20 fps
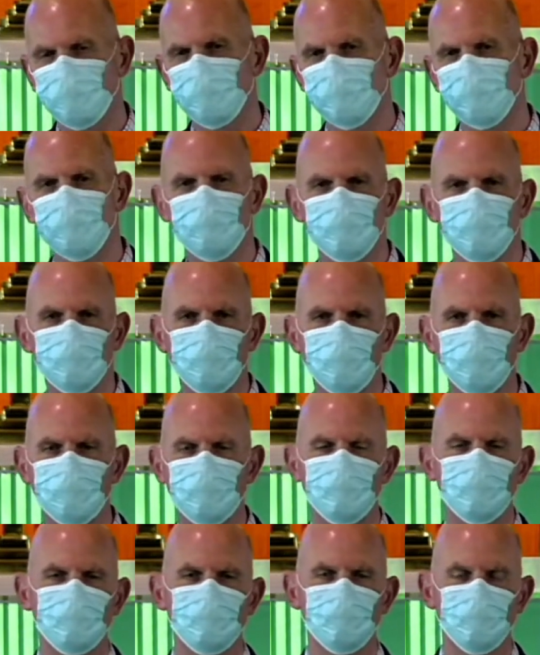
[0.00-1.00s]
when you're
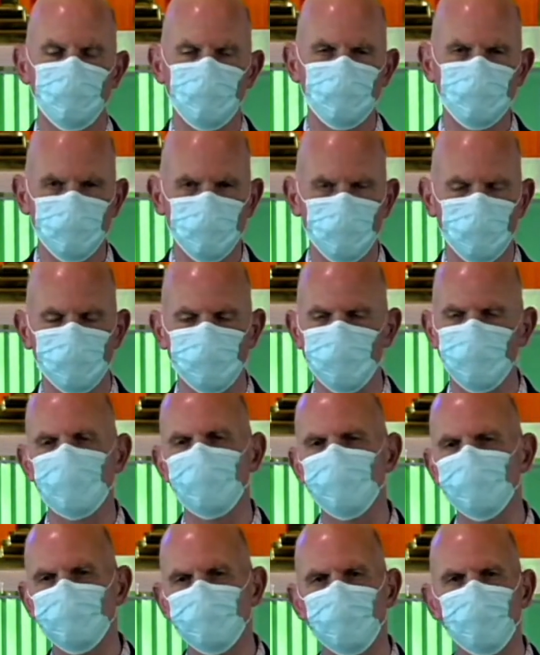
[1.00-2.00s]
sent to do something,
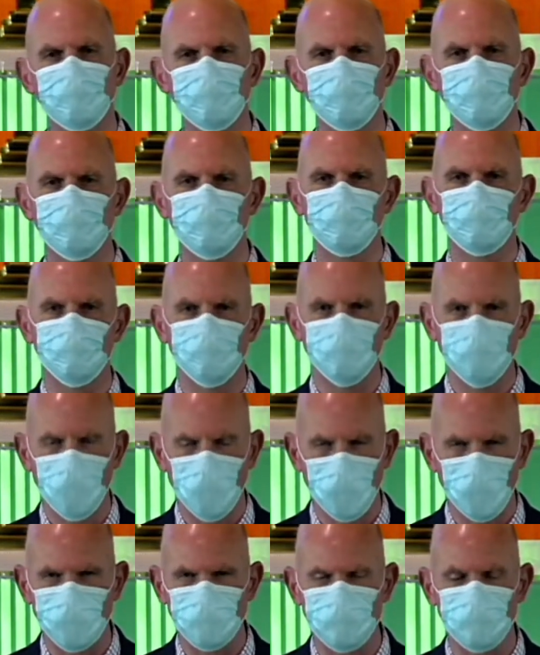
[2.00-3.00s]
you're sent to do a
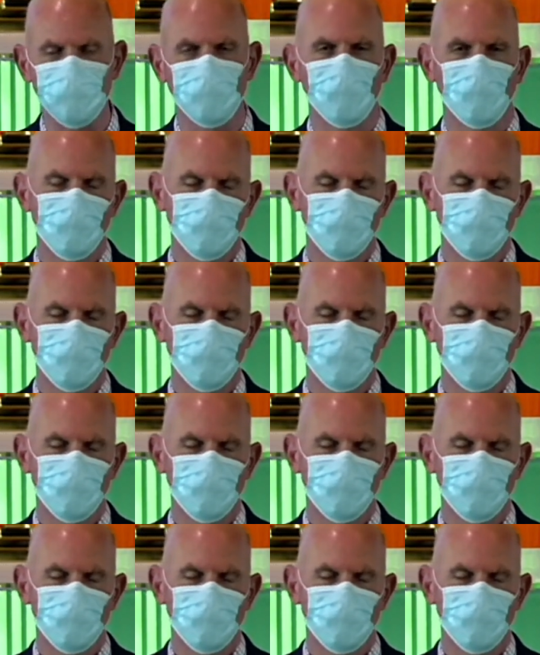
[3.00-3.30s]
task,